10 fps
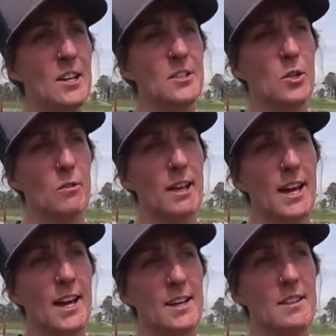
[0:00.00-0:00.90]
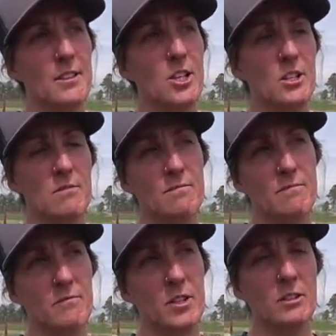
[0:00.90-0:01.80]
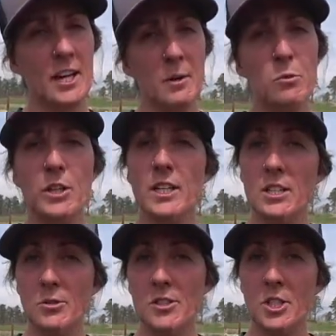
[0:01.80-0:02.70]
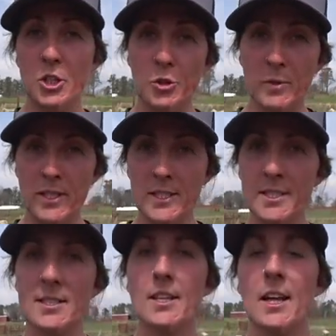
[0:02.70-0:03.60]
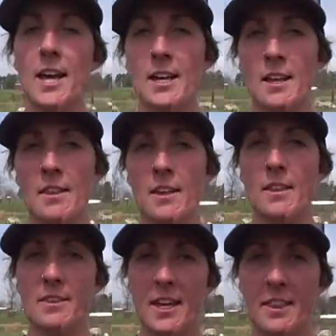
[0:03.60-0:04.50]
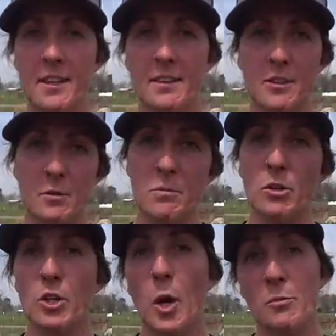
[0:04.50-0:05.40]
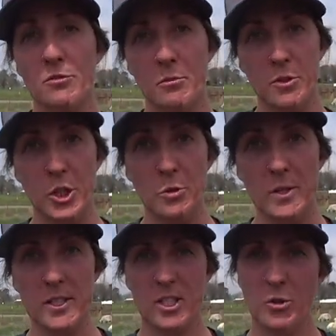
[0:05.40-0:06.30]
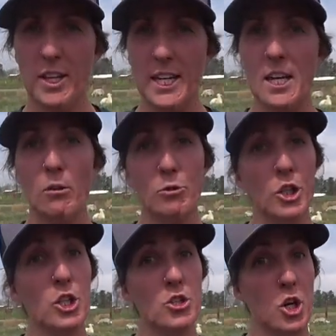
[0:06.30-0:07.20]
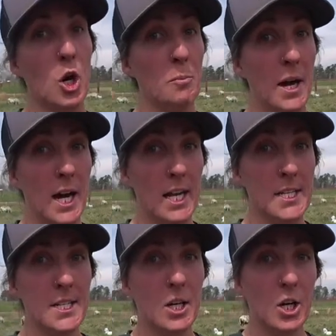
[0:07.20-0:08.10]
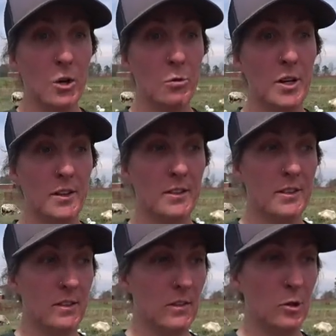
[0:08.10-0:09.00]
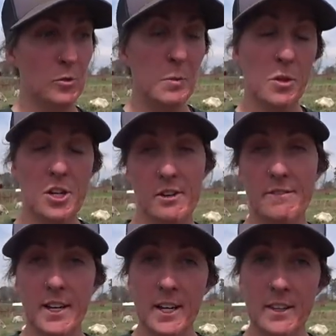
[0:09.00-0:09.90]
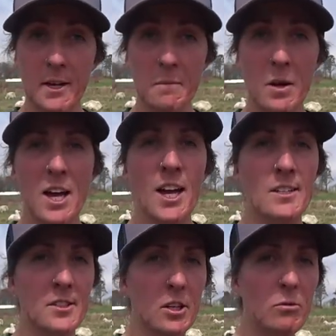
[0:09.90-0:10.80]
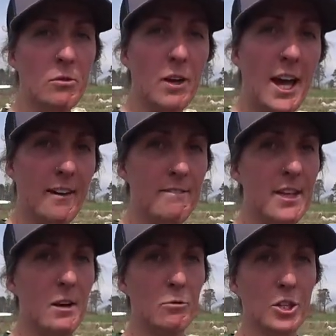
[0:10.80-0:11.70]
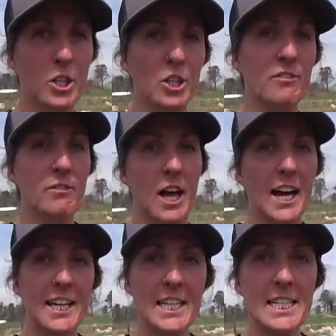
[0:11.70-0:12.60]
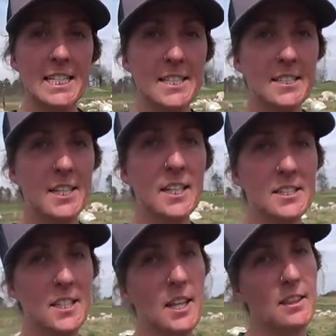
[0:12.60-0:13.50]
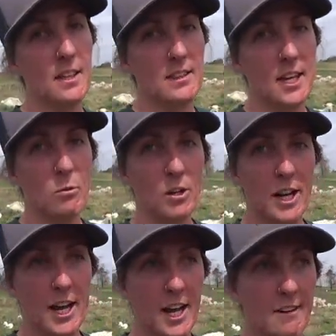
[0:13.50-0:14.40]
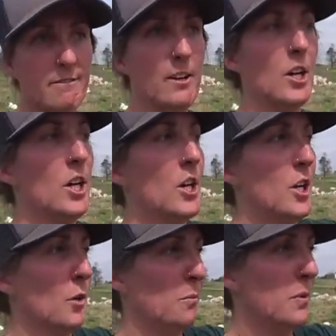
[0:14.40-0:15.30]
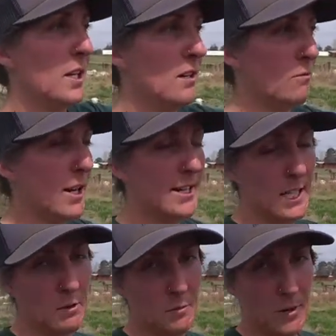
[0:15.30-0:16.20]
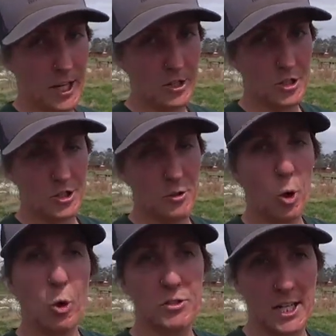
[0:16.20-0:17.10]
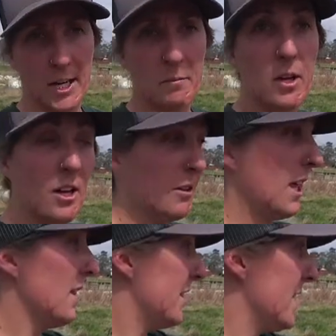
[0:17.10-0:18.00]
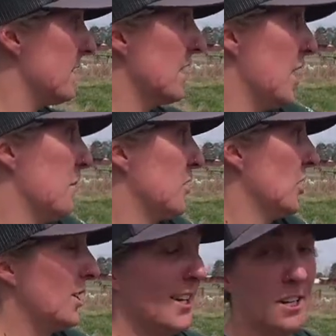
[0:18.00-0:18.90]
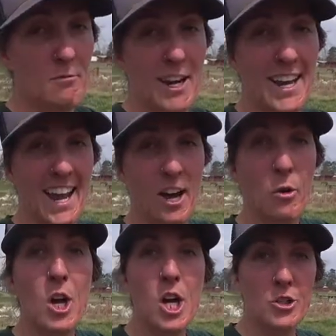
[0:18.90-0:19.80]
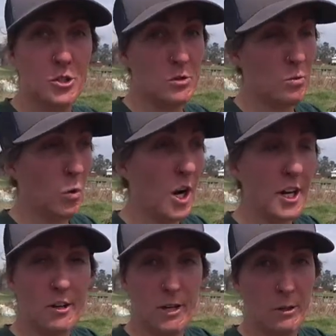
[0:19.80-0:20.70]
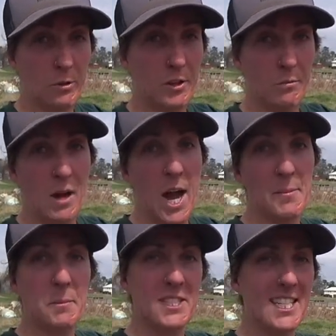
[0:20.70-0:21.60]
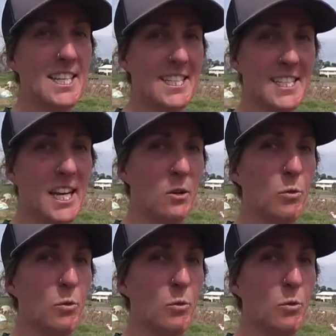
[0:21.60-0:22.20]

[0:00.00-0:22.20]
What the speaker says: so that the lamb will get used to humans, and that they think that their milk comes from the humans. So they get a really strong bond with those people that are feeding them. And so they don't have that really good flocking instinct that they would have you know, being raised out on pasture the whole time that these lambs are getting right now, just walking around with their mom and staying